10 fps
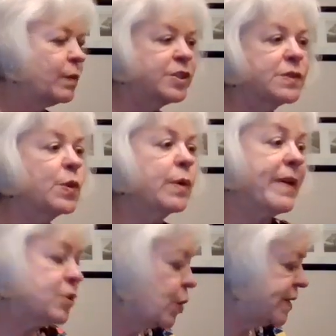which is where
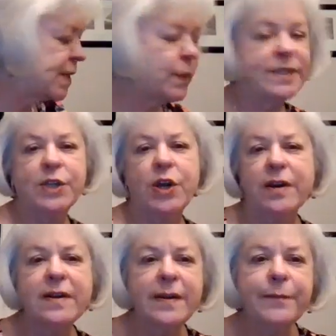my toys always
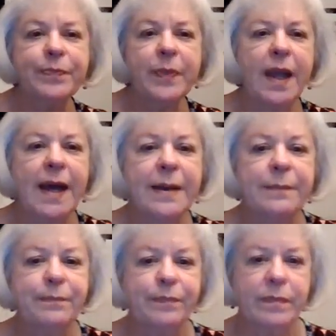are,
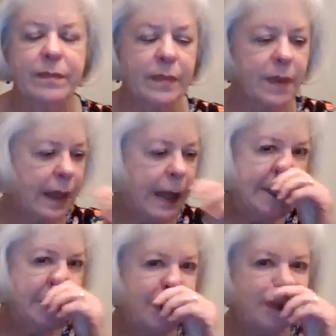um, I
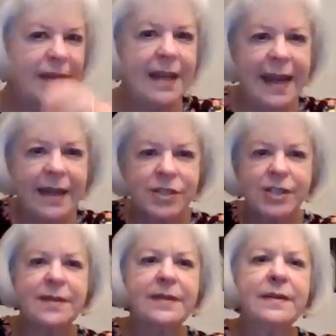lose
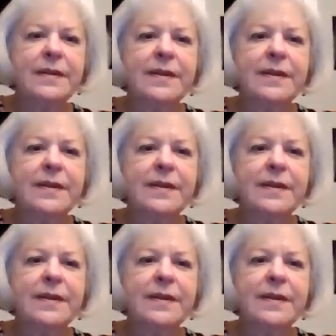connection.